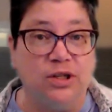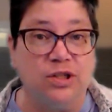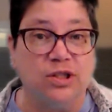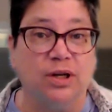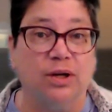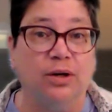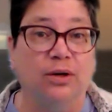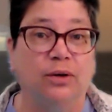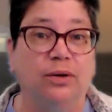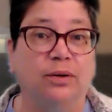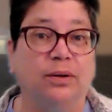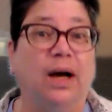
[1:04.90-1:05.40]

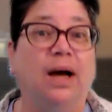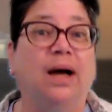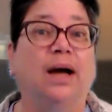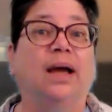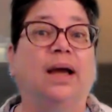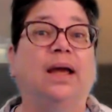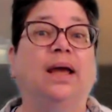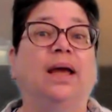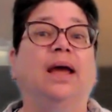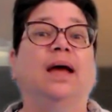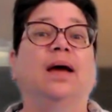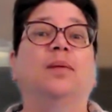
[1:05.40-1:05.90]
Show.
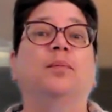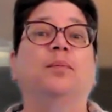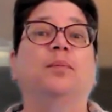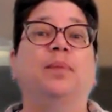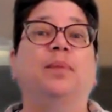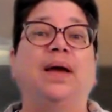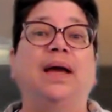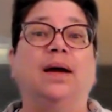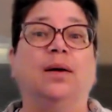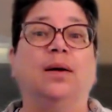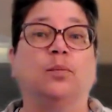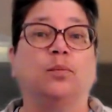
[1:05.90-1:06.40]
I am
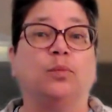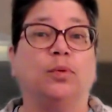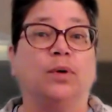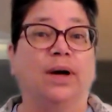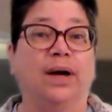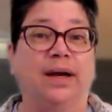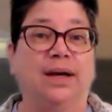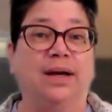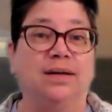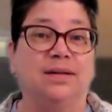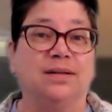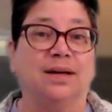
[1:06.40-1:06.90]
Pam
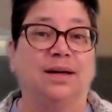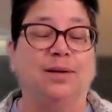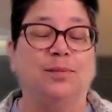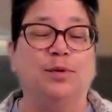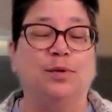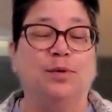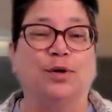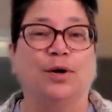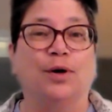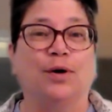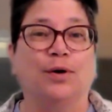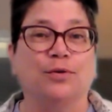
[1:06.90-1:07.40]
Bright. I am
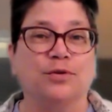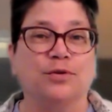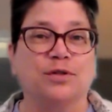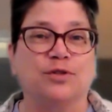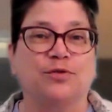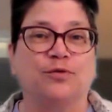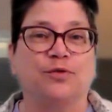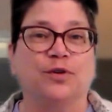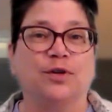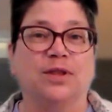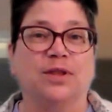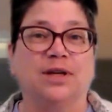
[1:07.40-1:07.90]
your
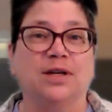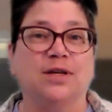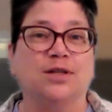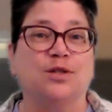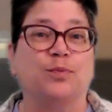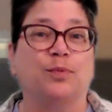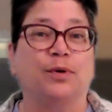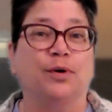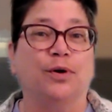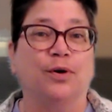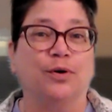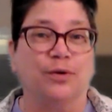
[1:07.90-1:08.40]
host for this
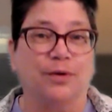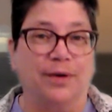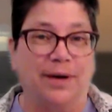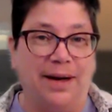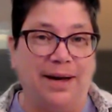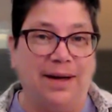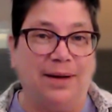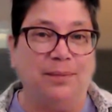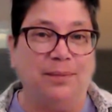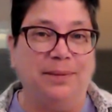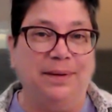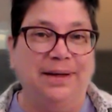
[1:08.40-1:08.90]

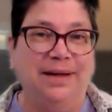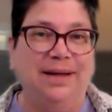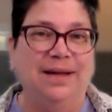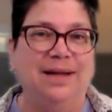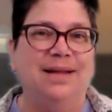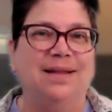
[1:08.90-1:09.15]
program.